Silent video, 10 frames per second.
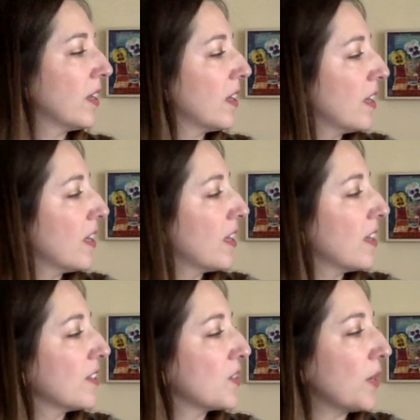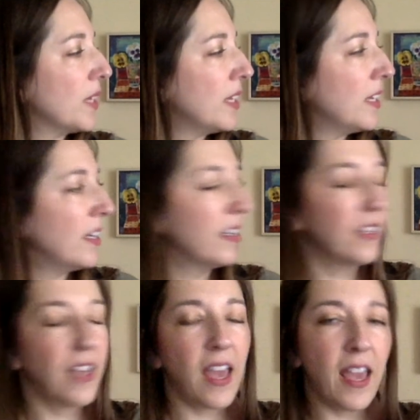So
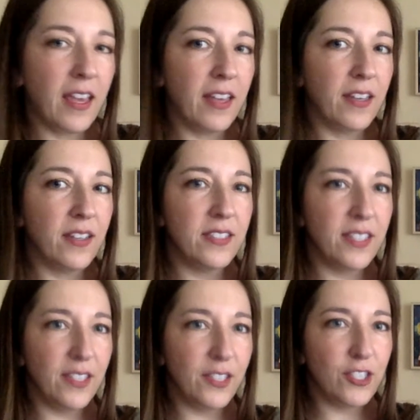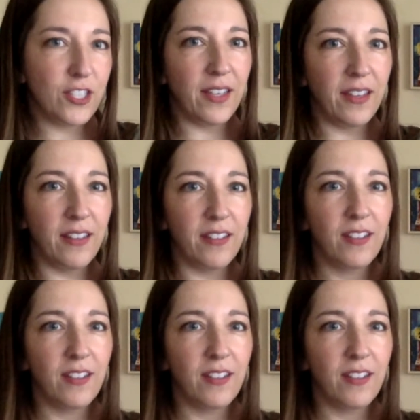E, A, D, G.